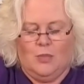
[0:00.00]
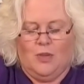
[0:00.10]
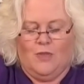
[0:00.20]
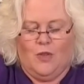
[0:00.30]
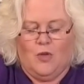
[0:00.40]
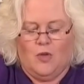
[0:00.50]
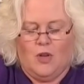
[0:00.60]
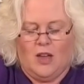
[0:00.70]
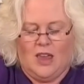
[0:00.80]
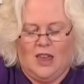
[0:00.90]

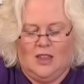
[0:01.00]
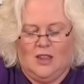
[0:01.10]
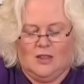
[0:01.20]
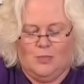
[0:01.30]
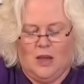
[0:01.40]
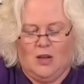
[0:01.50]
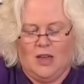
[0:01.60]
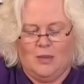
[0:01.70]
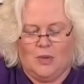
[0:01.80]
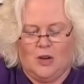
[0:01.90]
Before I heat this bit, I
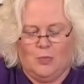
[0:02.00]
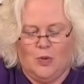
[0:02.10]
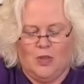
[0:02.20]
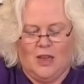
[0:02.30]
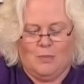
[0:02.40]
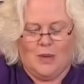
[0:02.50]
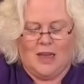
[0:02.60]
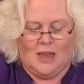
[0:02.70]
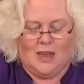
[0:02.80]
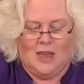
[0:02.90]
am going to put that
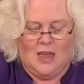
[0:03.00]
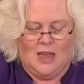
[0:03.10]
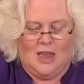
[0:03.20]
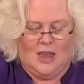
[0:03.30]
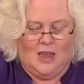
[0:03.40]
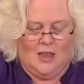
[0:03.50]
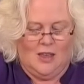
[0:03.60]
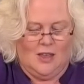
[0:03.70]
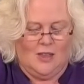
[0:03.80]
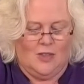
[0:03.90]
back
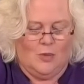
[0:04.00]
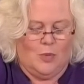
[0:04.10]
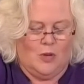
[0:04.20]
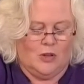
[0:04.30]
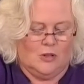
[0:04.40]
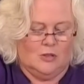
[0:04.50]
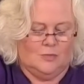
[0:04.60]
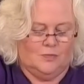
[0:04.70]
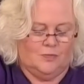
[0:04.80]
in the bottle.